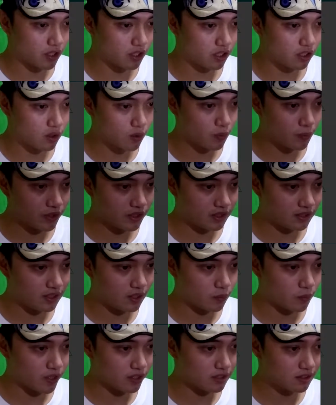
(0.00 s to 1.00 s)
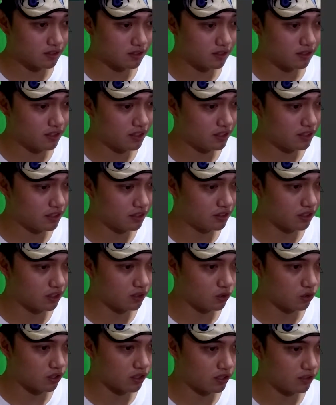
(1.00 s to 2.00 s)
we're gonna go with the Western
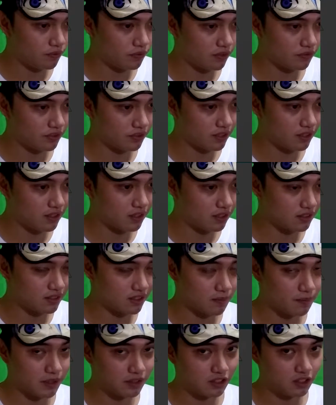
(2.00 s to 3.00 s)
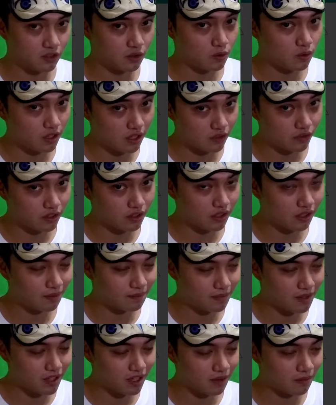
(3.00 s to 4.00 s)
Digital 250GB 7200
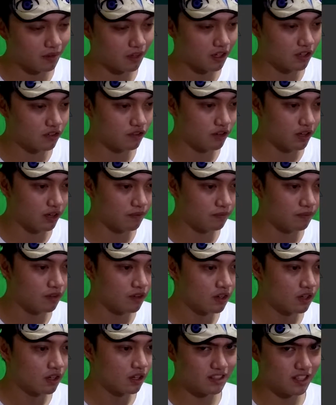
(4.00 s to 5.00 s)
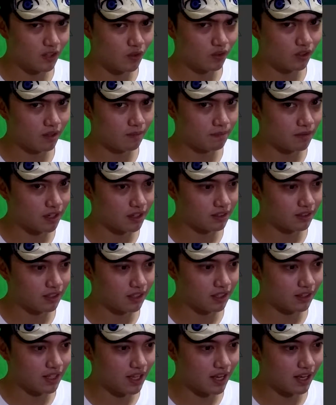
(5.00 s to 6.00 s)
RPM hard drive. This is the only
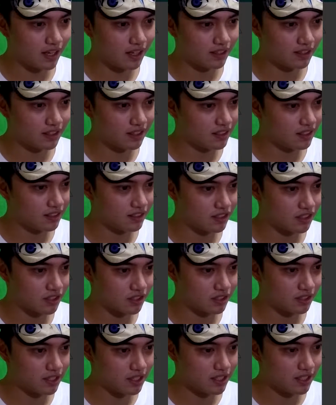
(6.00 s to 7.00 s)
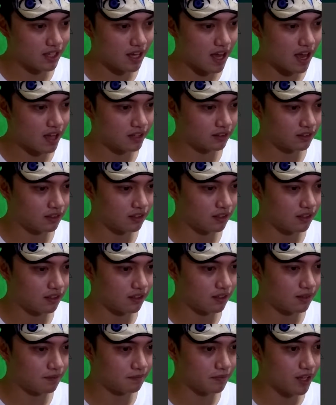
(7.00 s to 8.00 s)
part that I didn't see at
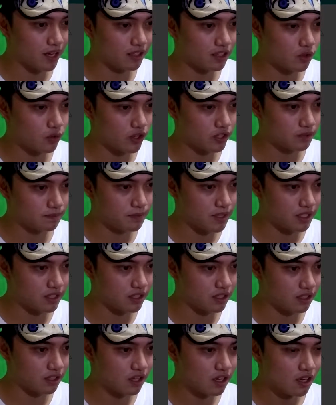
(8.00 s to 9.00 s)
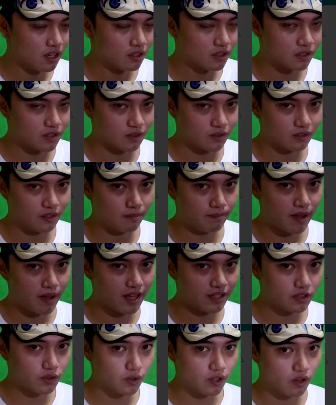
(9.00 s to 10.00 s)
DYNAQUEST PC. So the
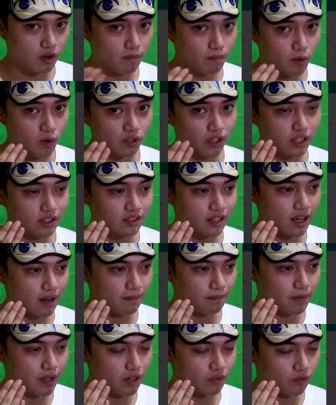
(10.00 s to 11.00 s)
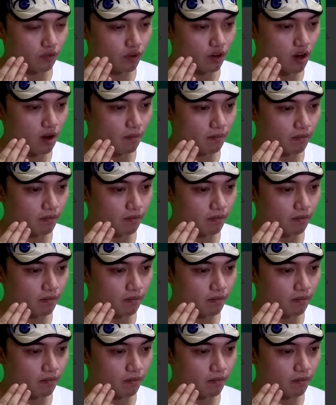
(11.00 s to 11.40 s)
past 3 components have been